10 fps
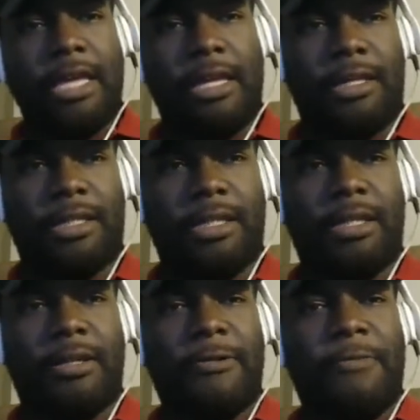it
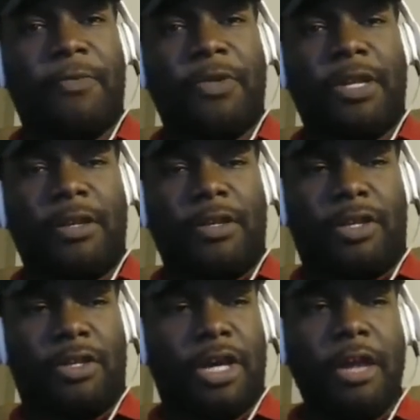
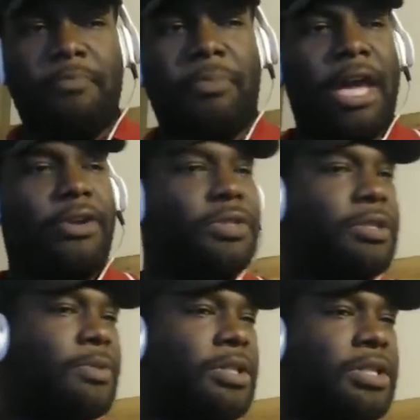cut back on
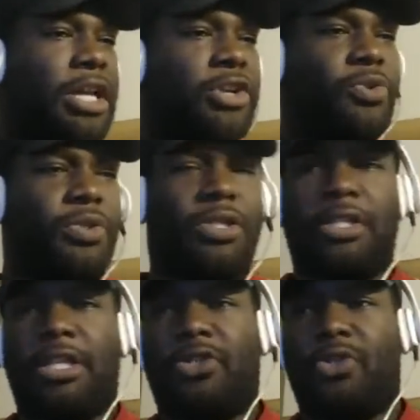some of this extra shit
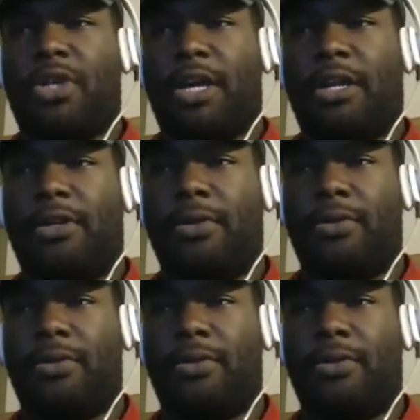that you're trying to do,